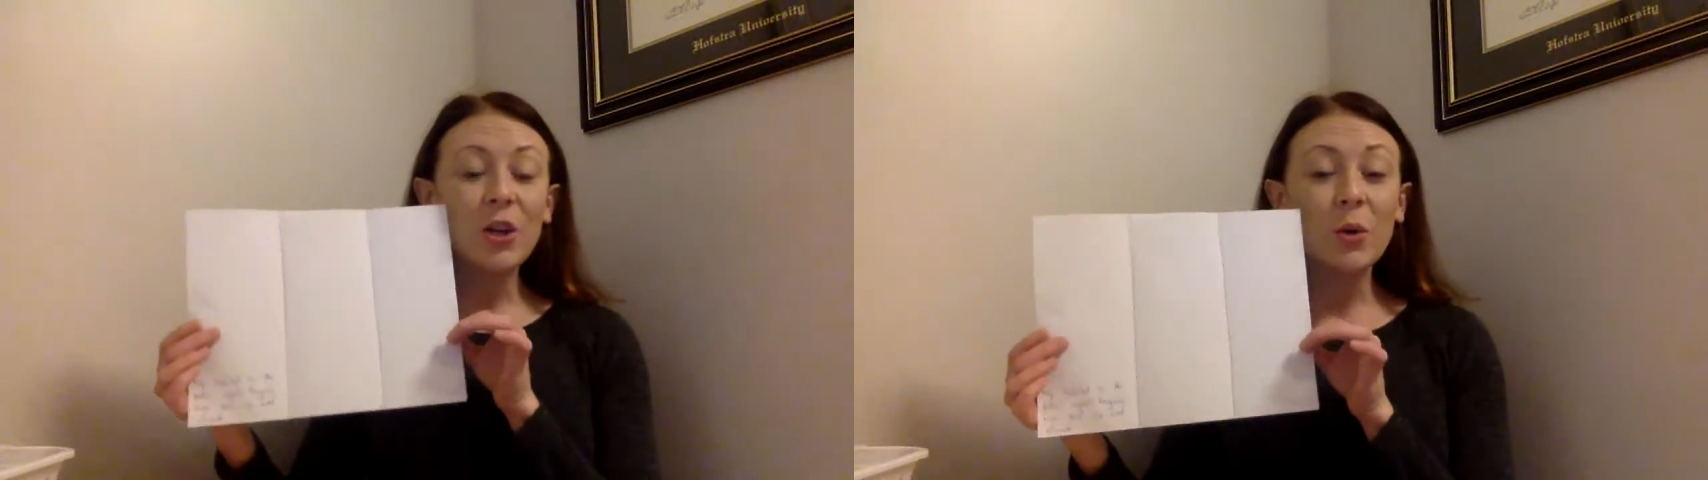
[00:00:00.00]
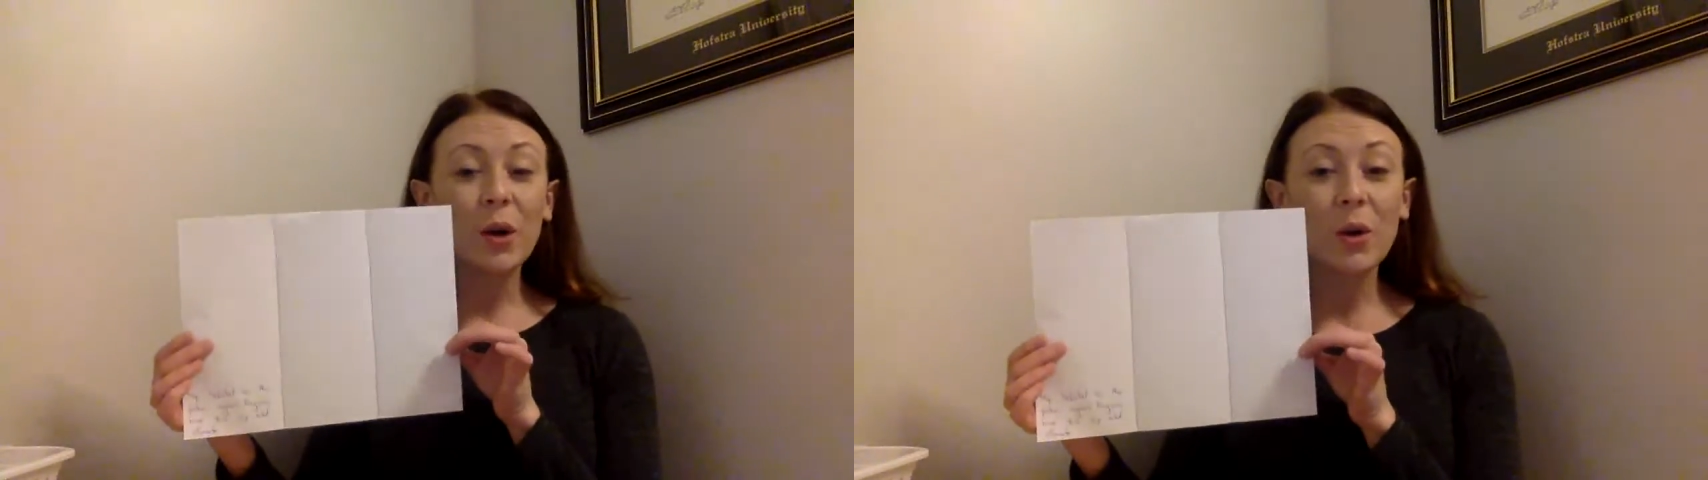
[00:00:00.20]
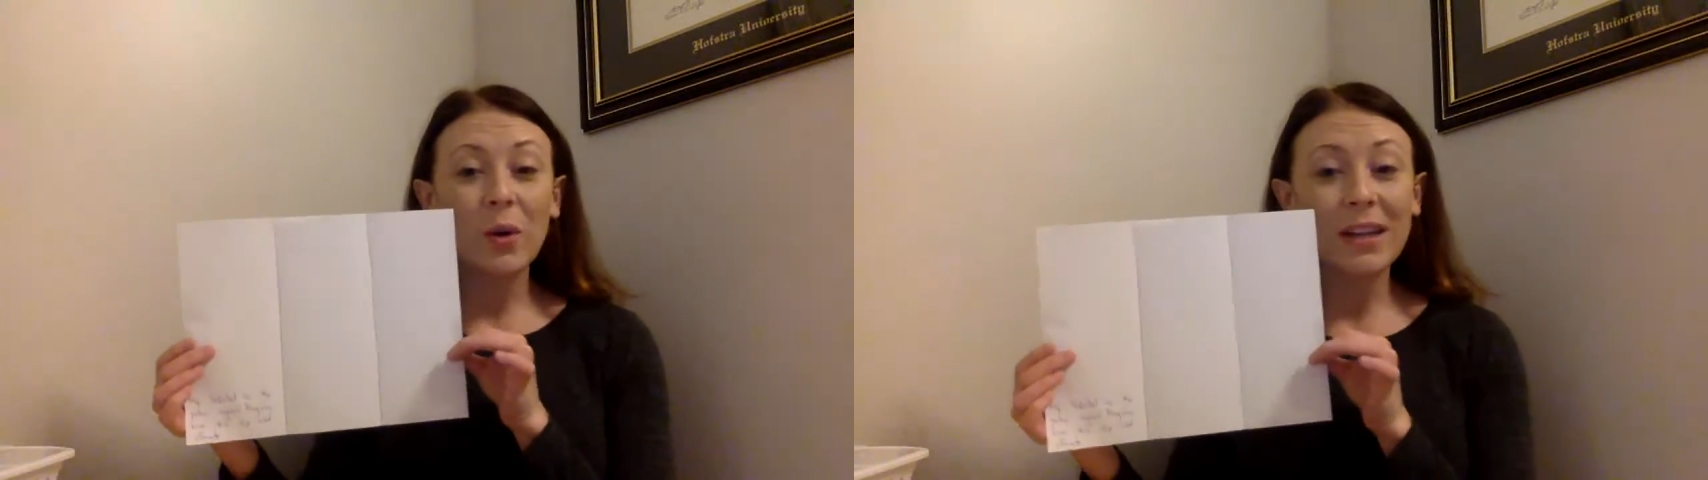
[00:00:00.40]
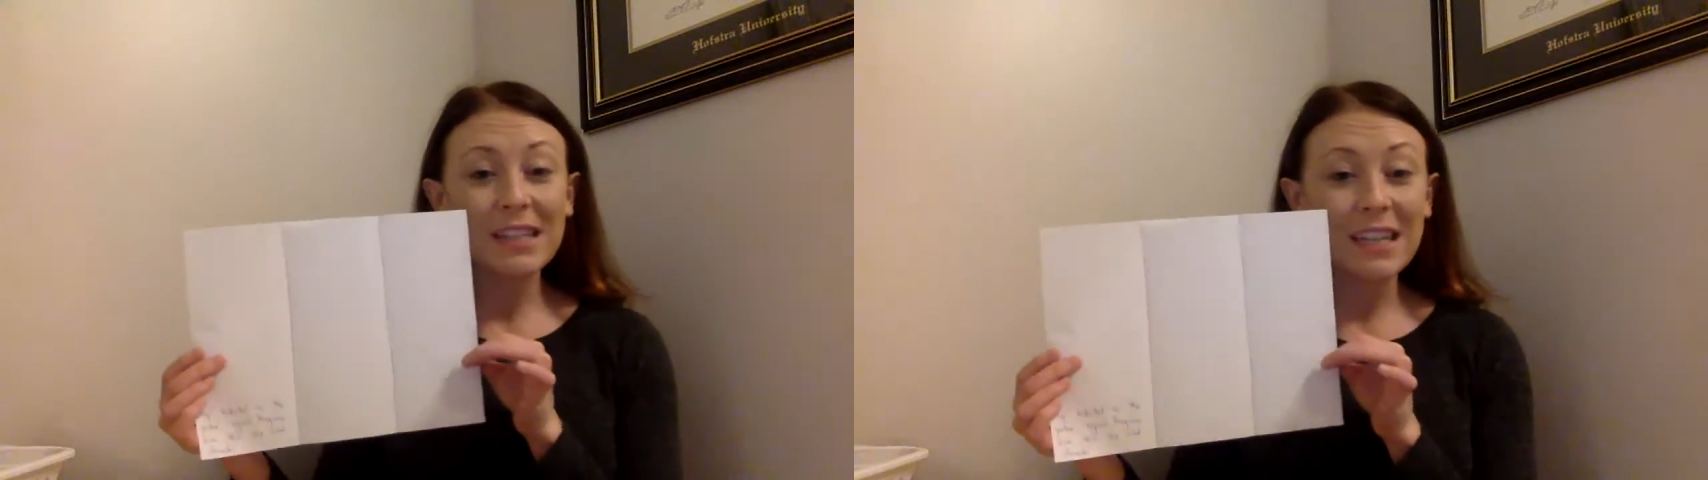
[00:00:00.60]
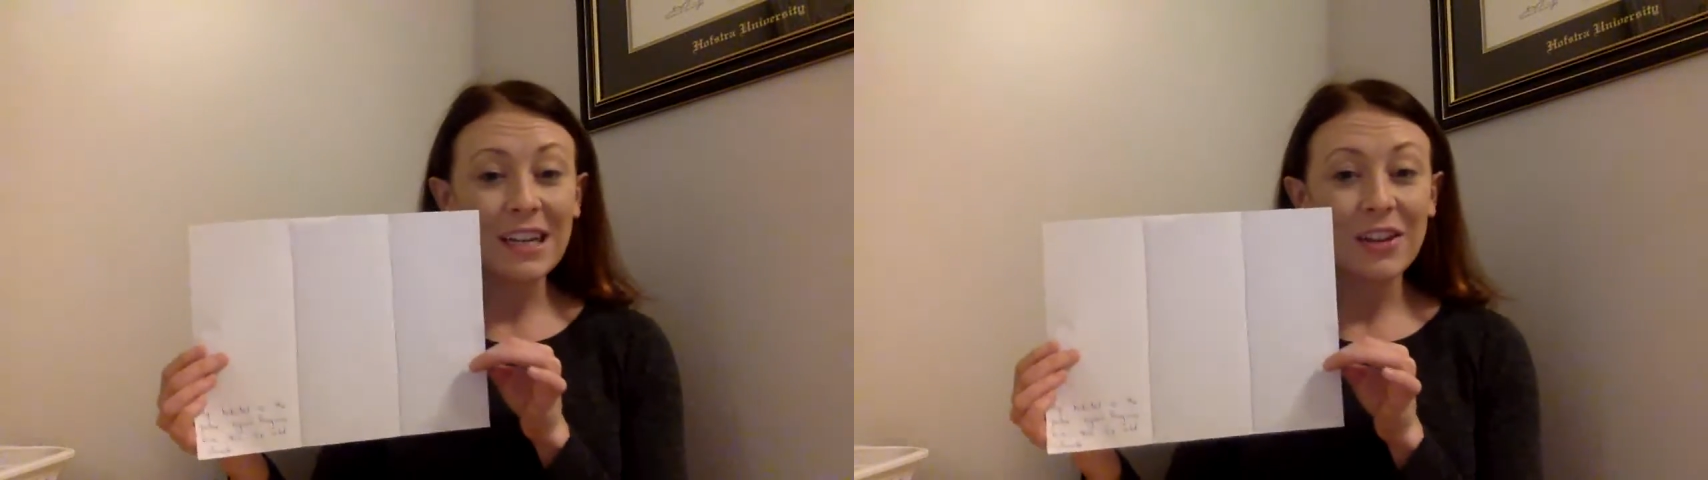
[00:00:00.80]
you are
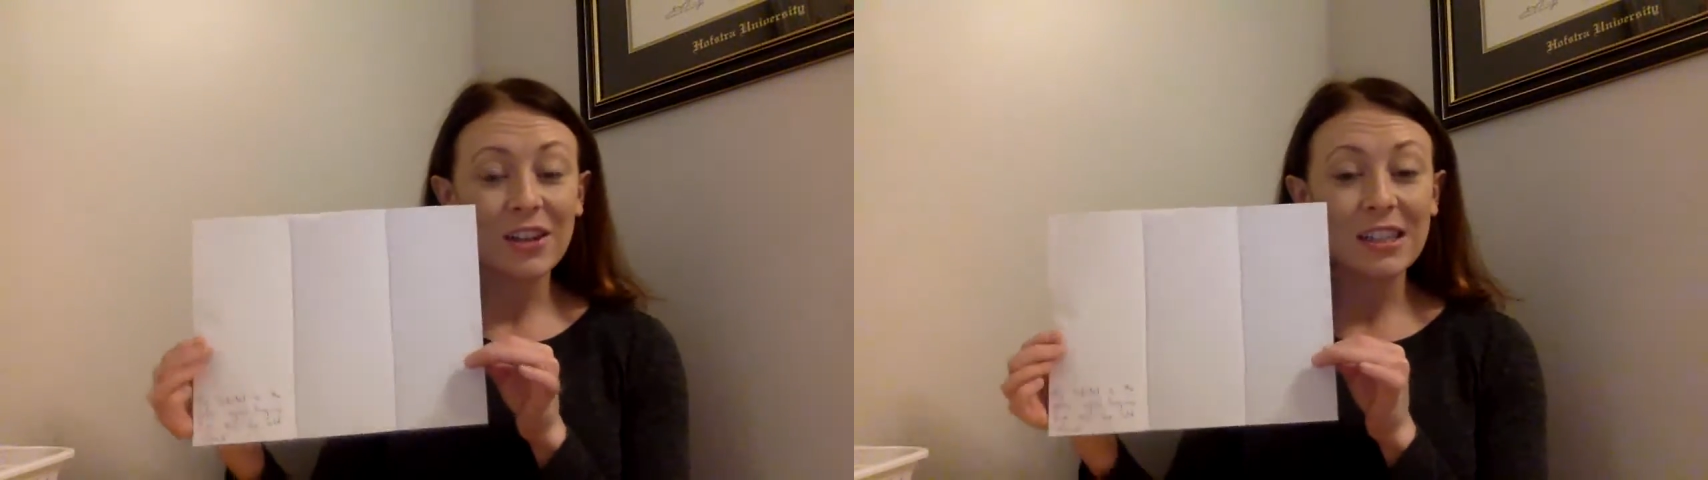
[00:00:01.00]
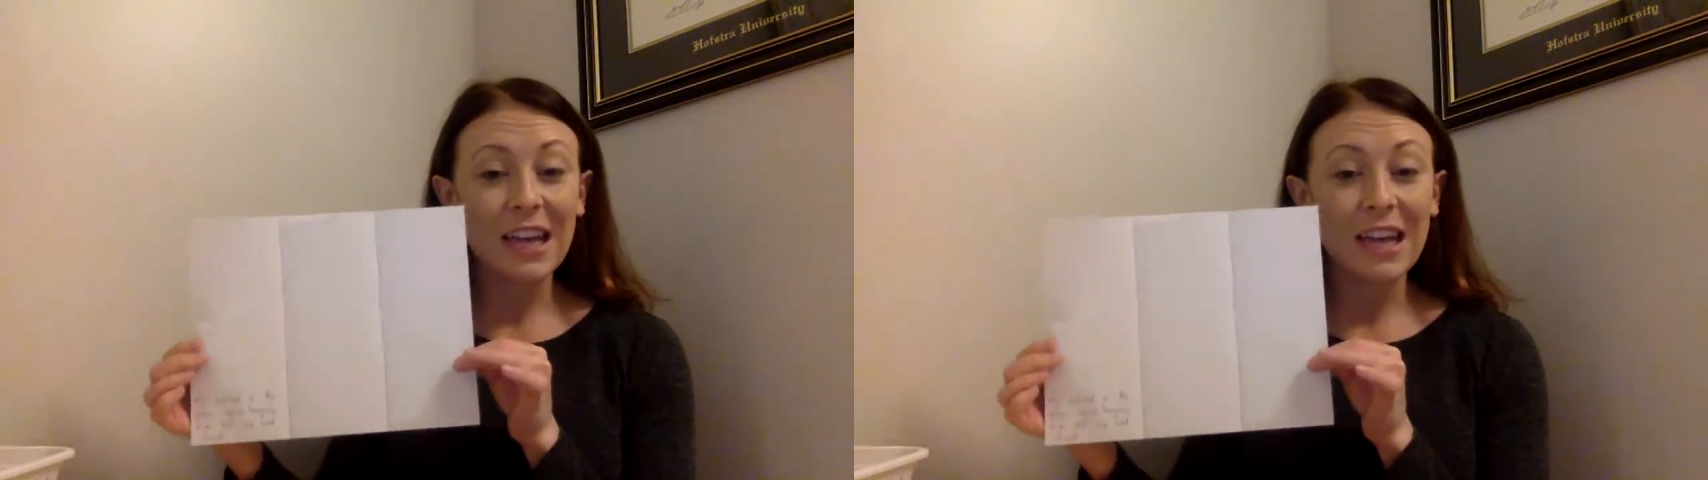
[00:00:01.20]
going to either